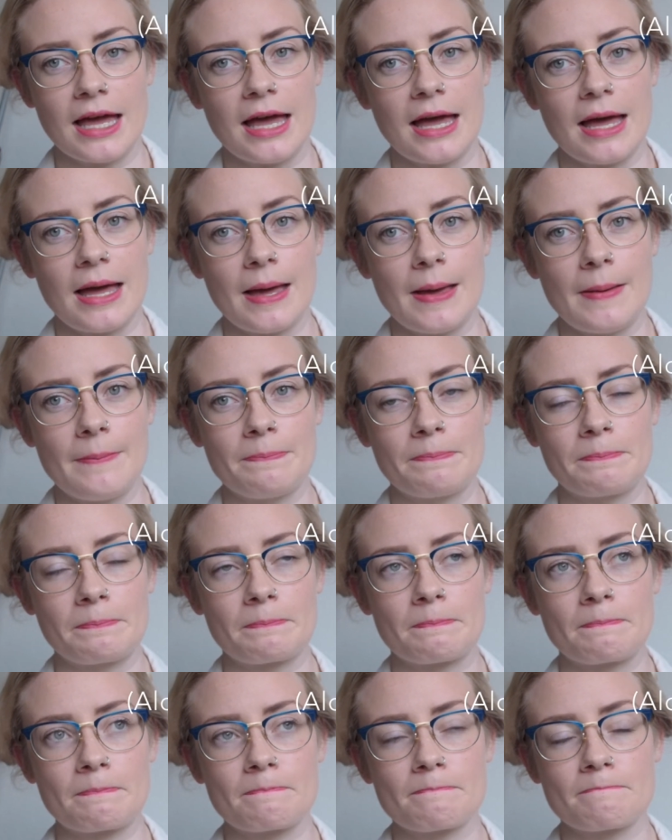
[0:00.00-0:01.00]
I
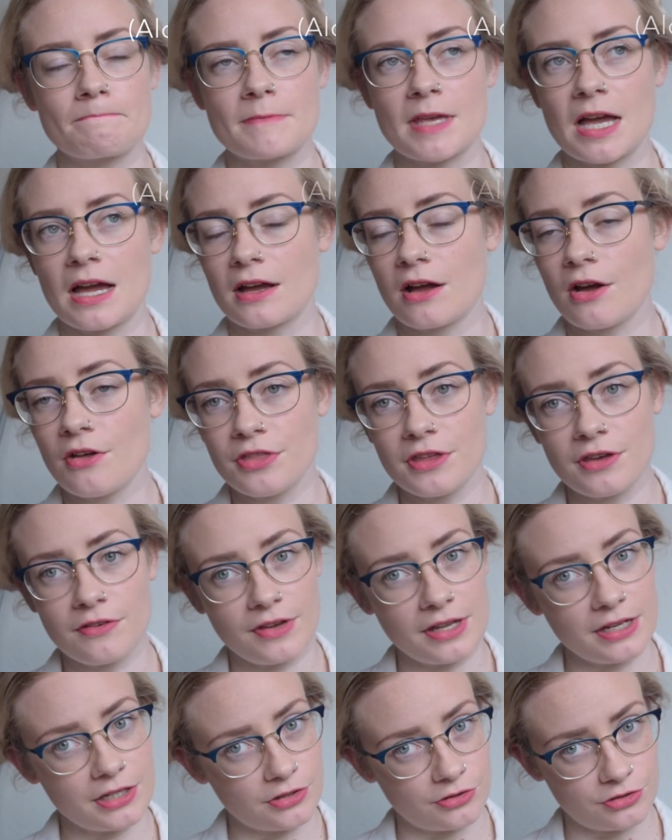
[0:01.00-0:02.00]
can't think of
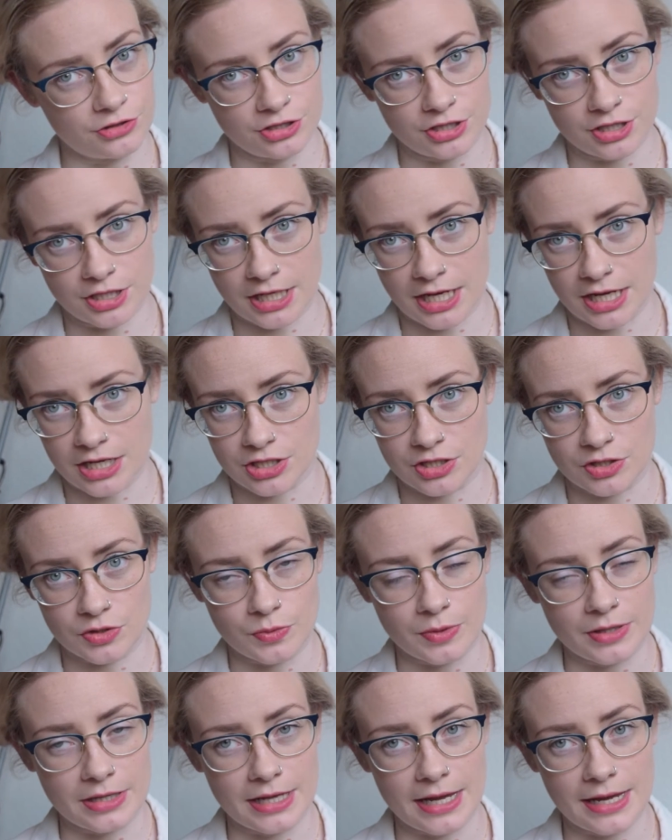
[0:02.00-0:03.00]
any contraindications
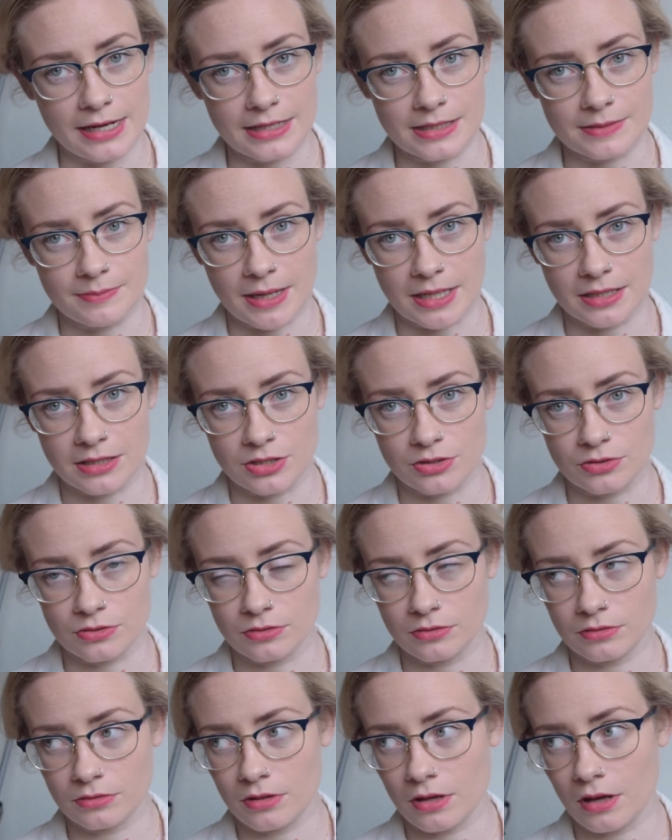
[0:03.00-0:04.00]
with lady's
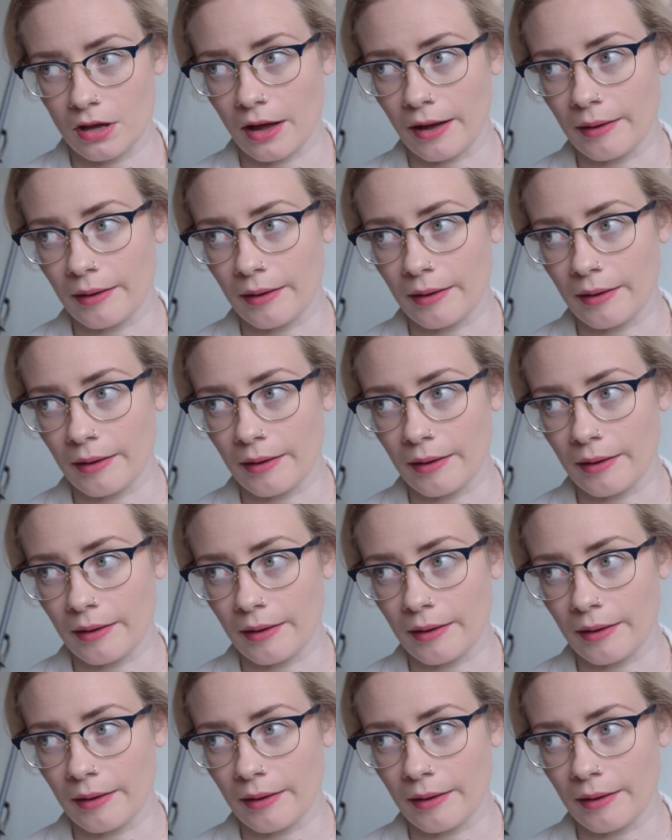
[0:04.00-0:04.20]
mantle.